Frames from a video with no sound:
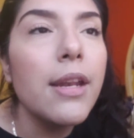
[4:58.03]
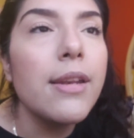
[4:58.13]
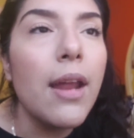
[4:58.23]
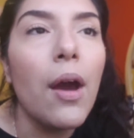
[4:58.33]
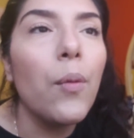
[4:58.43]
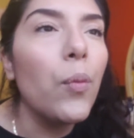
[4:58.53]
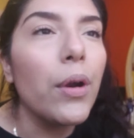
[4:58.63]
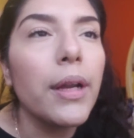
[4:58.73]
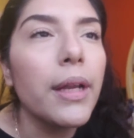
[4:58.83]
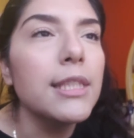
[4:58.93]
not
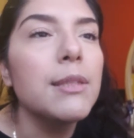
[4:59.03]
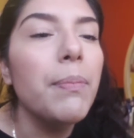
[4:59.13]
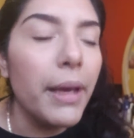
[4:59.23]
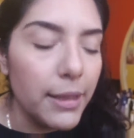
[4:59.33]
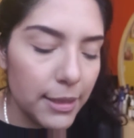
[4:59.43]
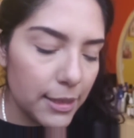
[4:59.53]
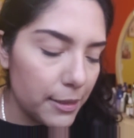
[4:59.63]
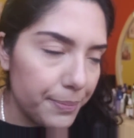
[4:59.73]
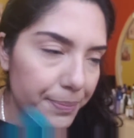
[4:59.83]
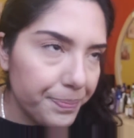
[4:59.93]
work its best.